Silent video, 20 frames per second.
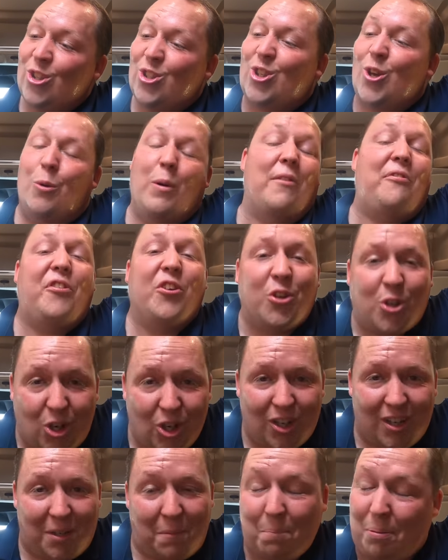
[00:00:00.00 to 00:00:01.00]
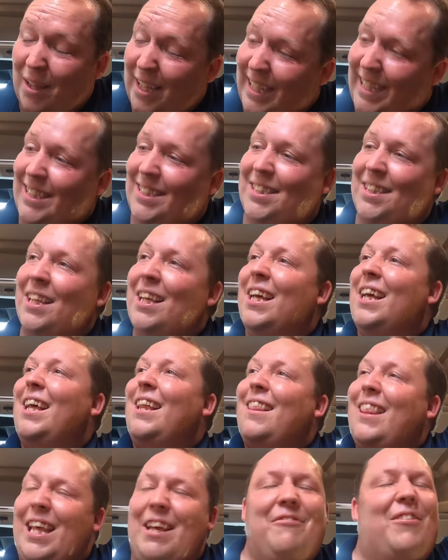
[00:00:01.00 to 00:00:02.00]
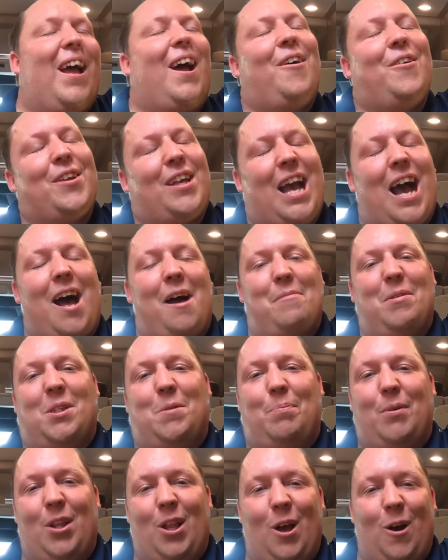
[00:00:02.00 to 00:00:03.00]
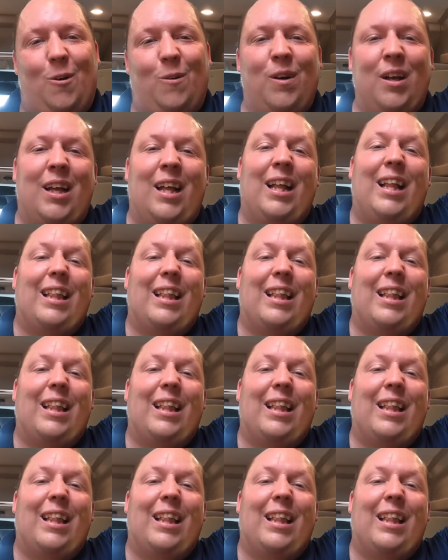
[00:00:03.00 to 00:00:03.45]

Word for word: So if you could, please Leave down in the comments below.